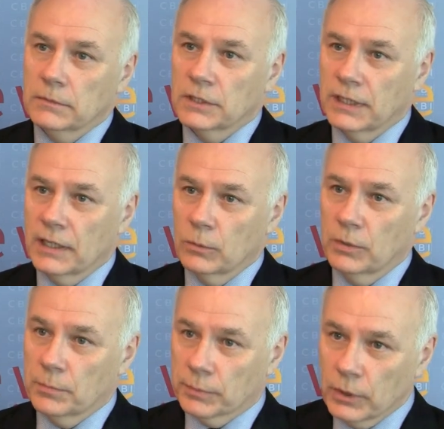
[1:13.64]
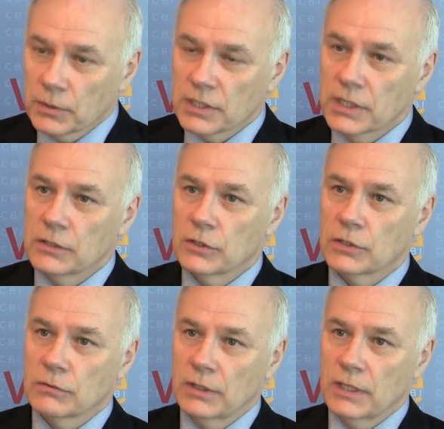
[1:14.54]
together with processing
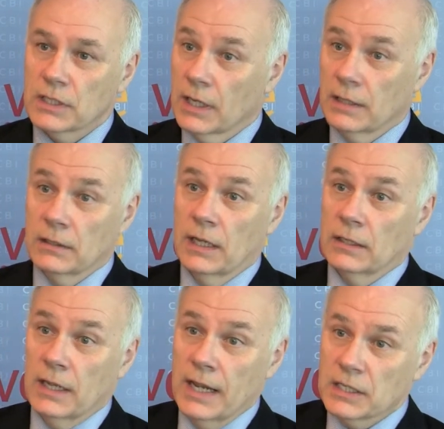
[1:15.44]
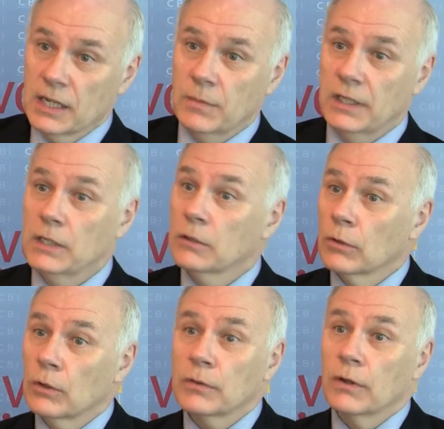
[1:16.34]
industries and SME
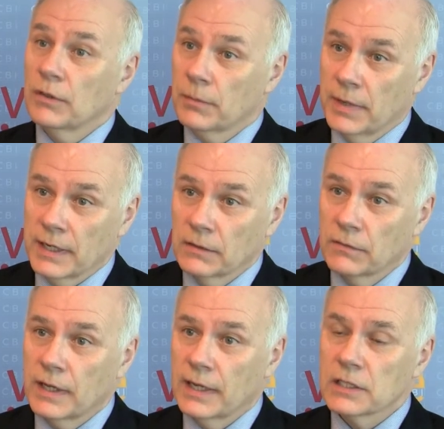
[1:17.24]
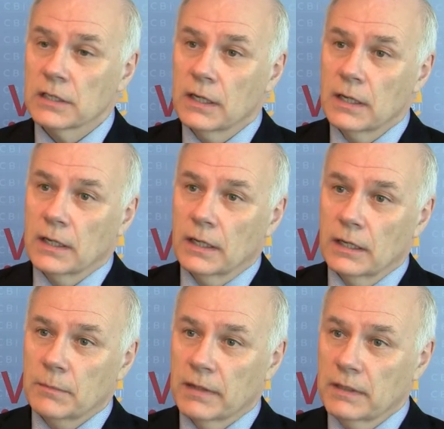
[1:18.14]
growth on the back of that,
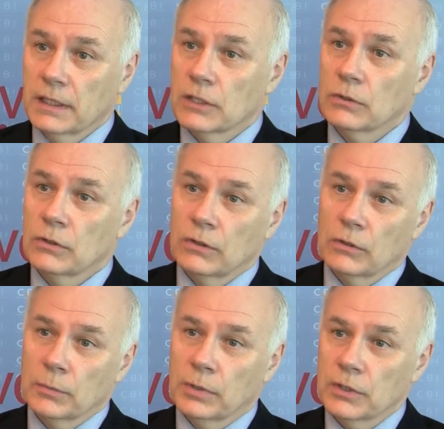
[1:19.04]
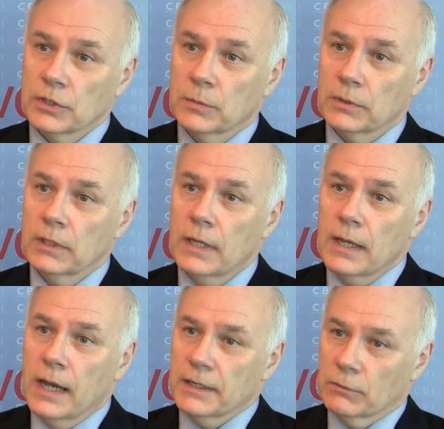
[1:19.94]
I think is all possible.
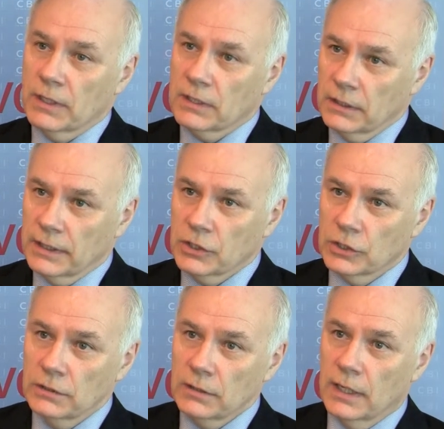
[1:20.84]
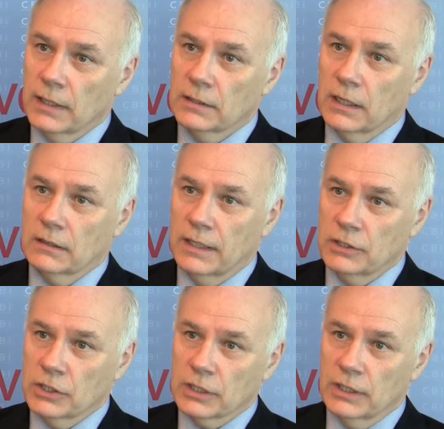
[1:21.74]
I think regulation and
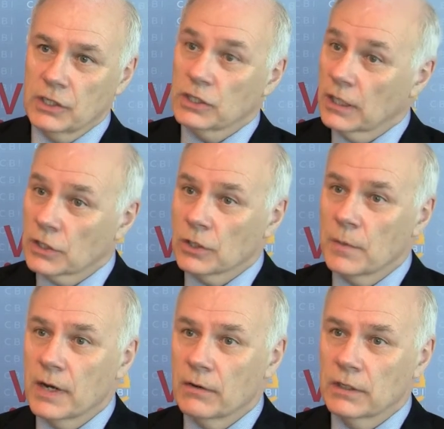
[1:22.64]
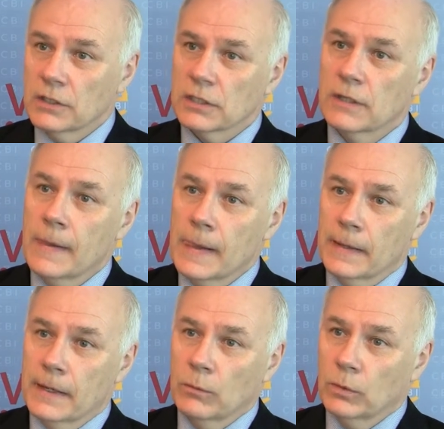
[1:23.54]
legislation in some areas
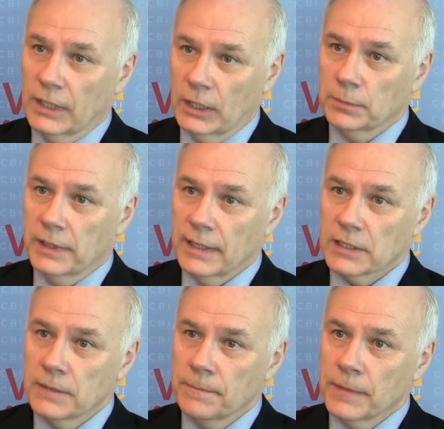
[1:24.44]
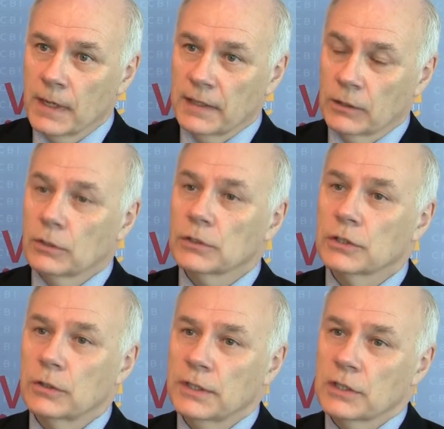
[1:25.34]
will help that. I think
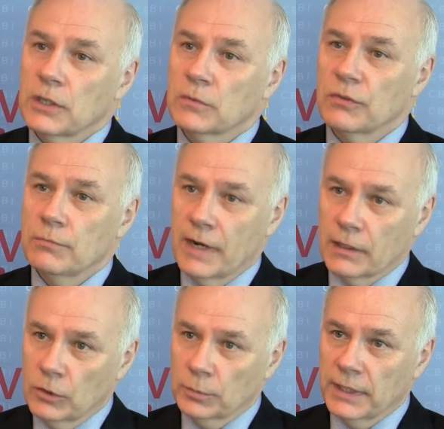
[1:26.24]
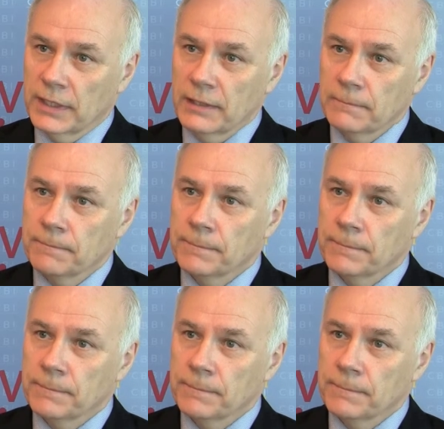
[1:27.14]
also in terms of macro planning,